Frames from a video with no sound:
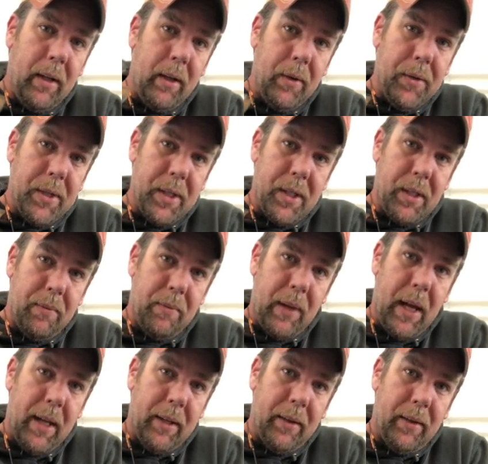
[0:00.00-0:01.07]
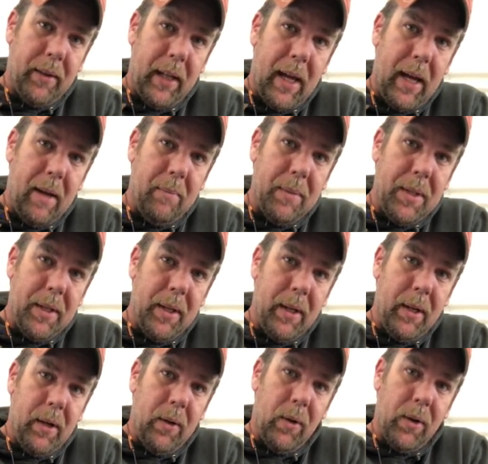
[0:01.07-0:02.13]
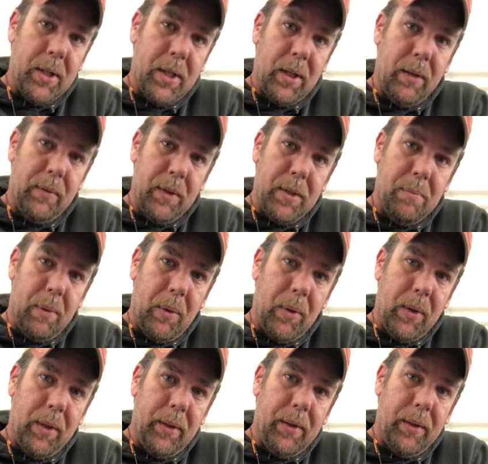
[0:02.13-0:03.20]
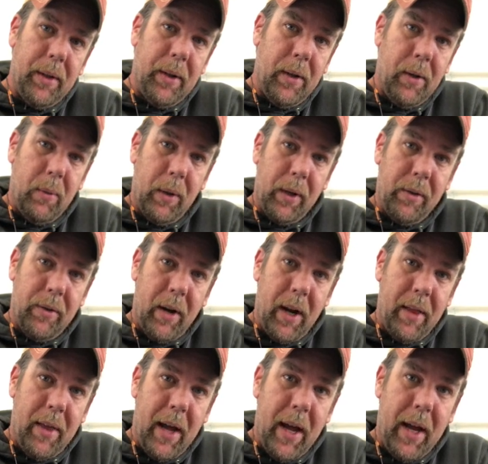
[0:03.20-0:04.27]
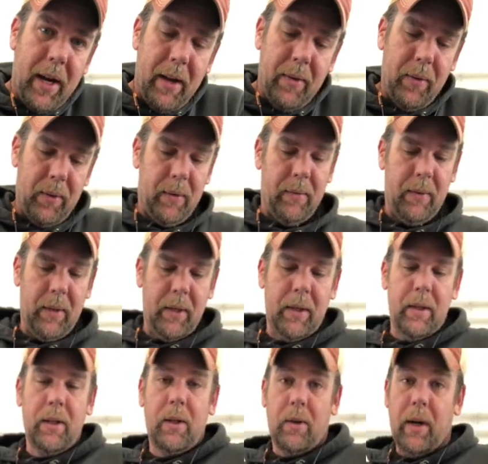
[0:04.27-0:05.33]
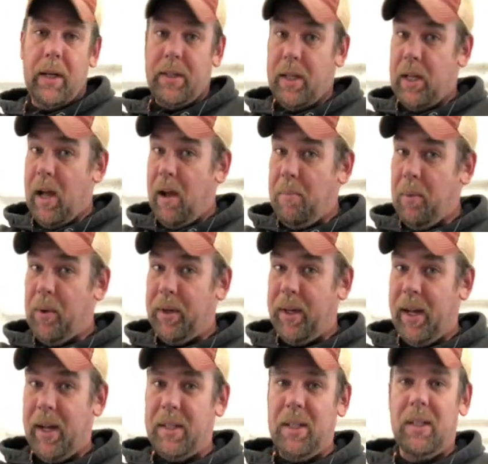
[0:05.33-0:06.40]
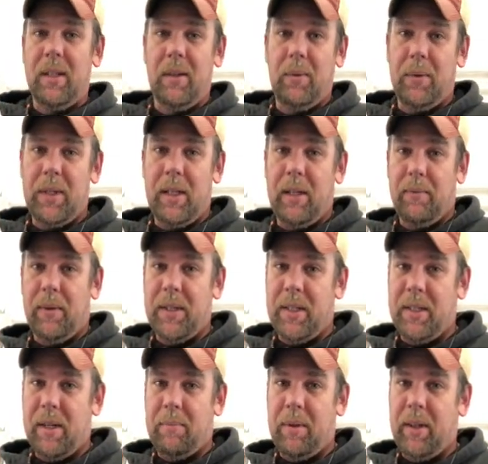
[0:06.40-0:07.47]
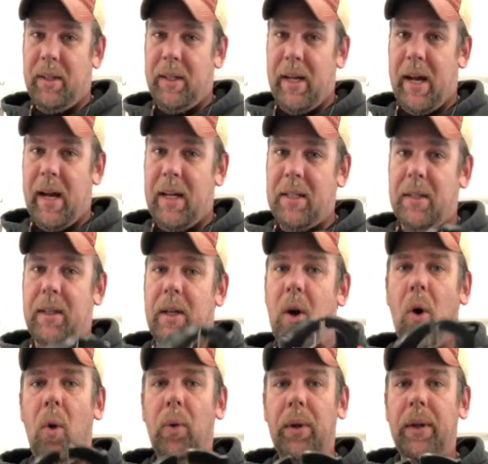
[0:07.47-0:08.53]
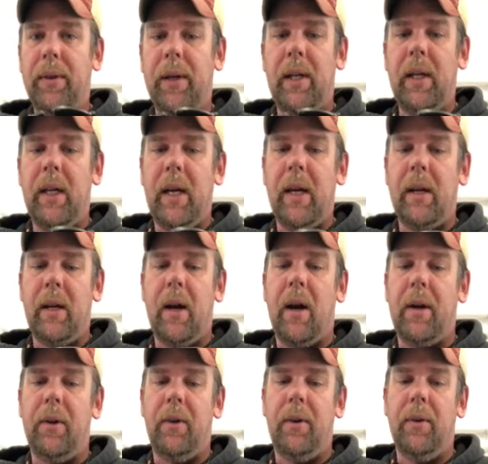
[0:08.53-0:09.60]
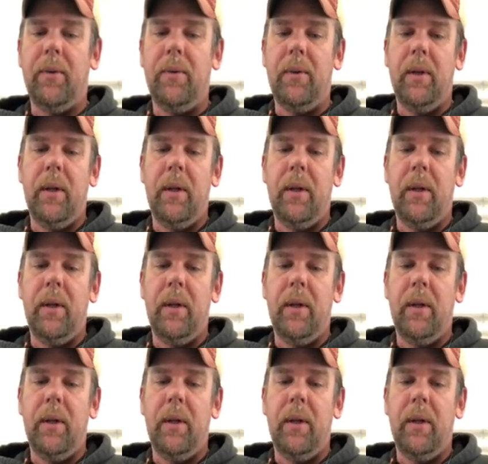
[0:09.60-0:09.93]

Use this to flatten slabs or surface boards. We're gonna try that out. It creates a lot more dust. We'll see if this is up to the task. The only thing you gotta do